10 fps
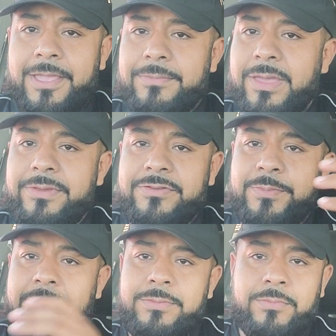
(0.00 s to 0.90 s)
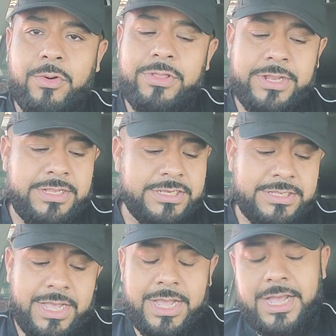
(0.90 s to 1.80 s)
Maybe it's been more than just
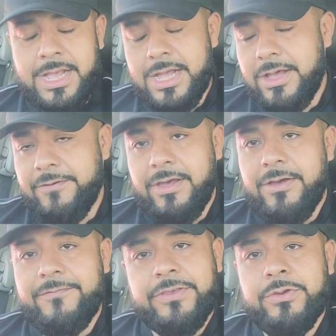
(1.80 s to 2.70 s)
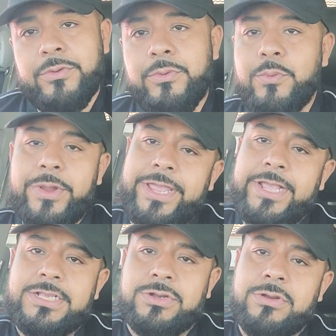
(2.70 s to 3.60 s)
a few
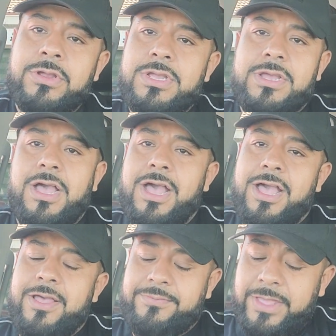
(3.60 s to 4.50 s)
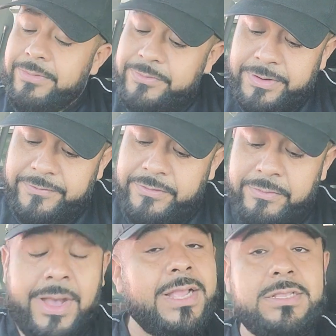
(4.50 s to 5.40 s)
weeks, or maybe it's been a few
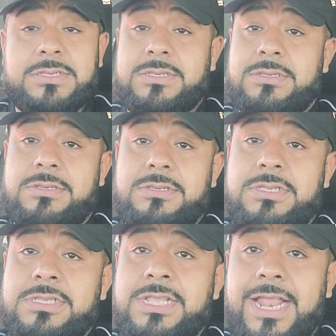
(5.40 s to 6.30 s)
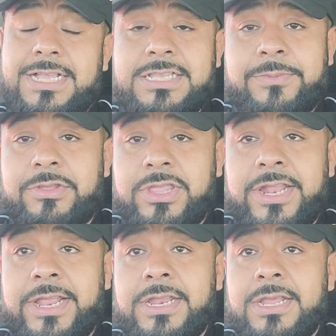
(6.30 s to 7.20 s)
months since the last time you did
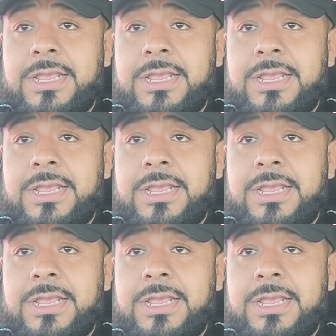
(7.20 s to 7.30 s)
it.